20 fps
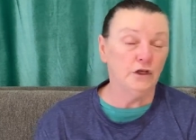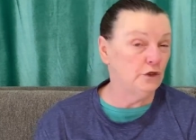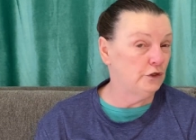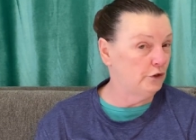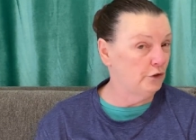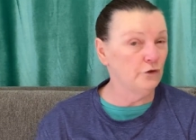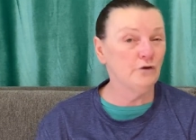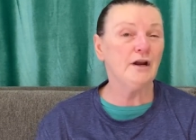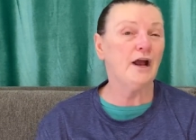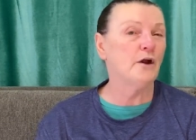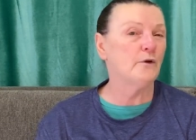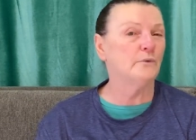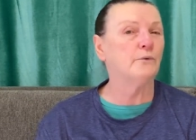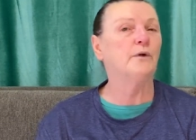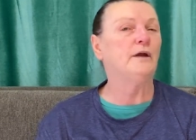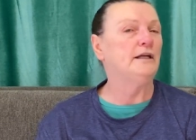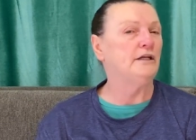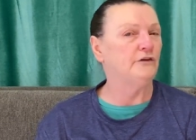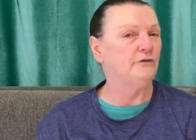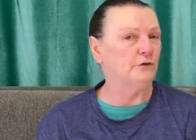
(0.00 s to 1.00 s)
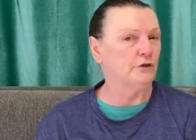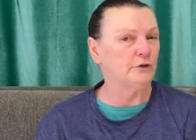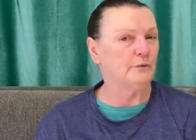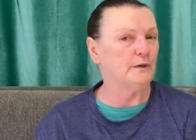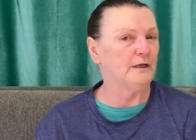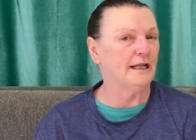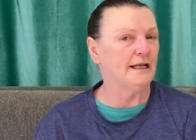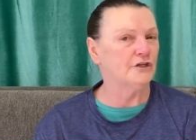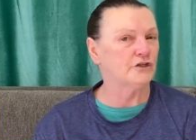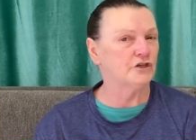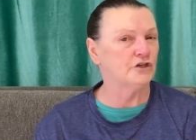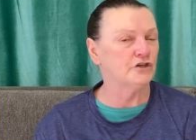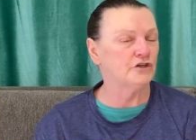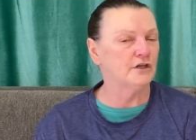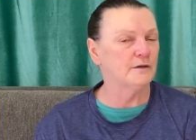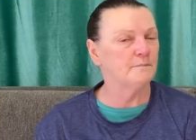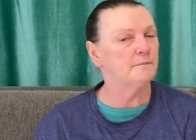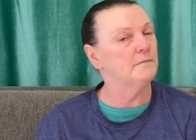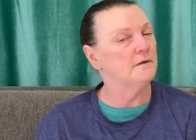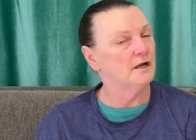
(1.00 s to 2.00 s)
You're not ready for a
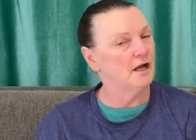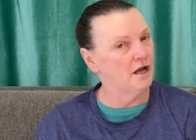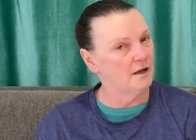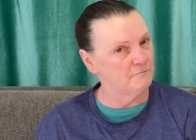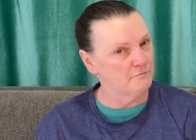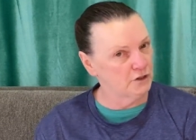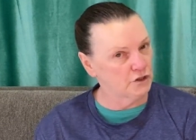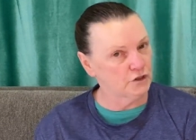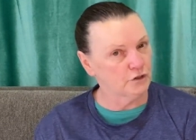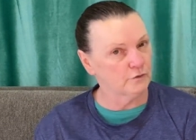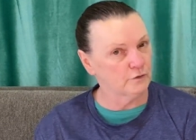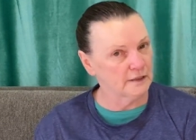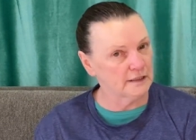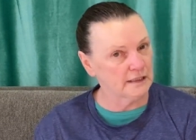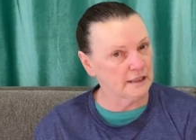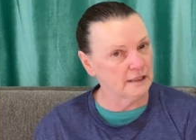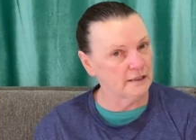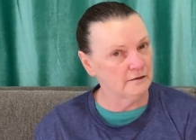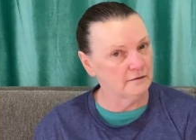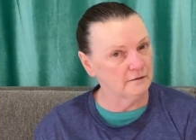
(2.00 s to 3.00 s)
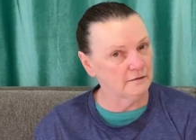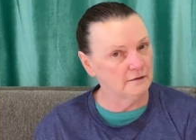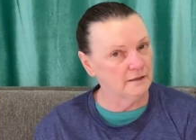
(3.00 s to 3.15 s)
relationship of maturity.